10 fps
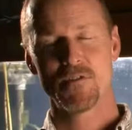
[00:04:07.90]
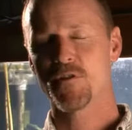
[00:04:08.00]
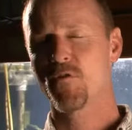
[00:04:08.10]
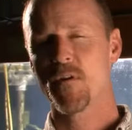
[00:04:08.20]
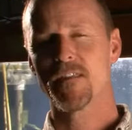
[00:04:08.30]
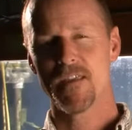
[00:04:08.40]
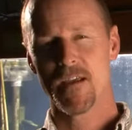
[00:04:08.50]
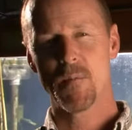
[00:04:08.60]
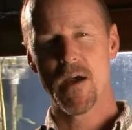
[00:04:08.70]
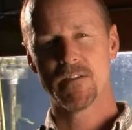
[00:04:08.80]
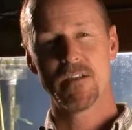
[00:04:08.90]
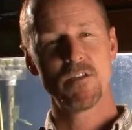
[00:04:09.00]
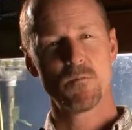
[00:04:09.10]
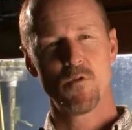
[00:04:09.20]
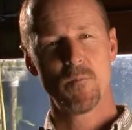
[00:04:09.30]
So the great thing about
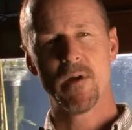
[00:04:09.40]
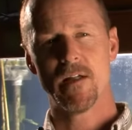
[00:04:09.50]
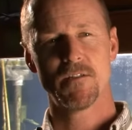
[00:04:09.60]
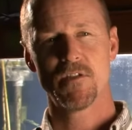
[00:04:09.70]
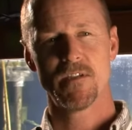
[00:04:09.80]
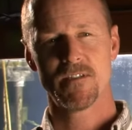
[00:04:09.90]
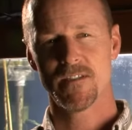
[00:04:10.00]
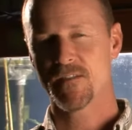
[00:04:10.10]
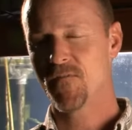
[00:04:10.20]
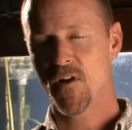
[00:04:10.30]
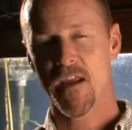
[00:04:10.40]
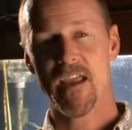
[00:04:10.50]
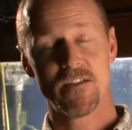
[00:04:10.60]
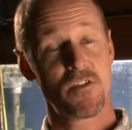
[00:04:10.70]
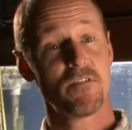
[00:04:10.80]
teaching marine biology is it's a very
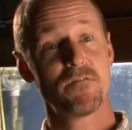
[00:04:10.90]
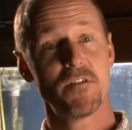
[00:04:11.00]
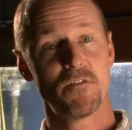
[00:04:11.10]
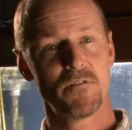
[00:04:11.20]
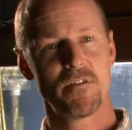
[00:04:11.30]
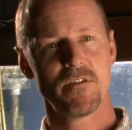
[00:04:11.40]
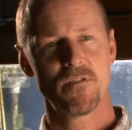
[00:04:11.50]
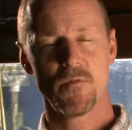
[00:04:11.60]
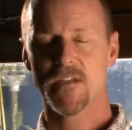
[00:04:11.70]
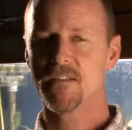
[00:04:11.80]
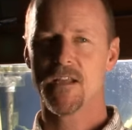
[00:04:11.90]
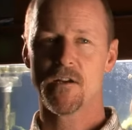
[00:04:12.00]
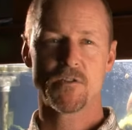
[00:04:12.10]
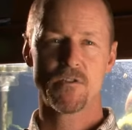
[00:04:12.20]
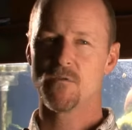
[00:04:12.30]
hands-on field. So we get to take
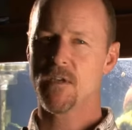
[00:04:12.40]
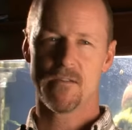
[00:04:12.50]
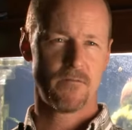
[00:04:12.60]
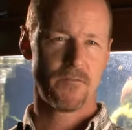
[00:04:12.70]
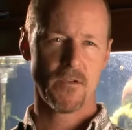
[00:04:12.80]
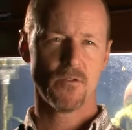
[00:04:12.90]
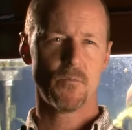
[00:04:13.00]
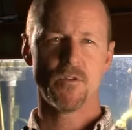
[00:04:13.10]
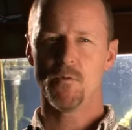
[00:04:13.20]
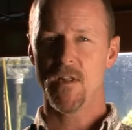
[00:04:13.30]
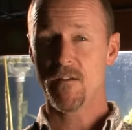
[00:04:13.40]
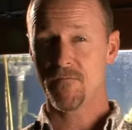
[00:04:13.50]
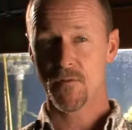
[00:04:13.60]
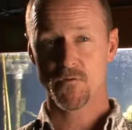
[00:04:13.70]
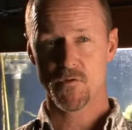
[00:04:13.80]
our students out in the field, we do a lot of
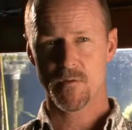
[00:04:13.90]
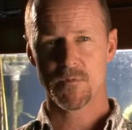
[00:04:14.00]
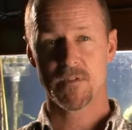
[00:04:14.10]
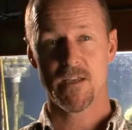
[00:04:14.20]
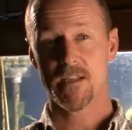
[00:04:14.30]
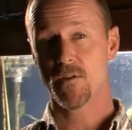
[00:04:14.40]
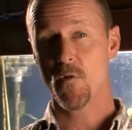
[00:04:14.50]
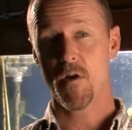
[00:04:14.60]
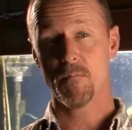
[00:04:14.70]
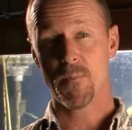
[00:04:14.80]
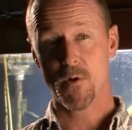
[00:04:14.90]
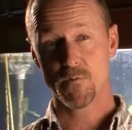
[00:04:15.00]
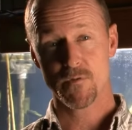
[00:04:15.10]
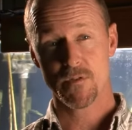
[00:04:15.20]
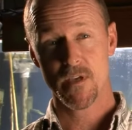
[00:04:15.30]
field trips, they get to go out on
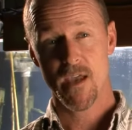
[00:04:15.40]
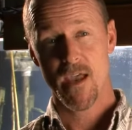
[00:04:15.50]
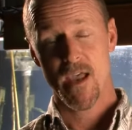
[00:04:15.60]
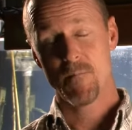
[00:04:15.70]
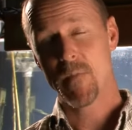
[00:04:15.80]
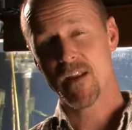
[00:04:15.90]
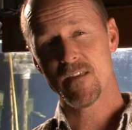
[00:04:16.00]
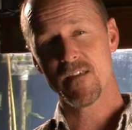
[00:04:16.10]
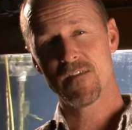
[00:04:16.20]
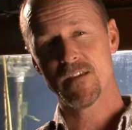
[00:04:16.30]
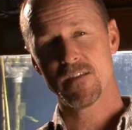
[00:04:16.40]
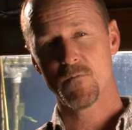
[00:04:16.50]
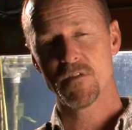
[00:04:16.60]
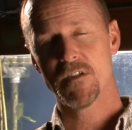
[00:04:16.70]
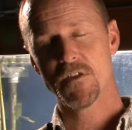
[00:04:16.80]
boats, and many of the things that
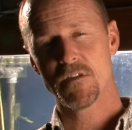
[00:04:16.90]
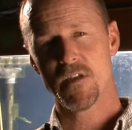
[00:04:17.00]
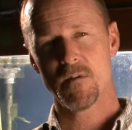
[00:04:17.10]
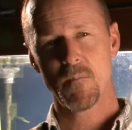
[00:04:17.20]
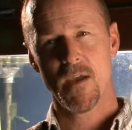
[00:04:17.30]
we're teaching them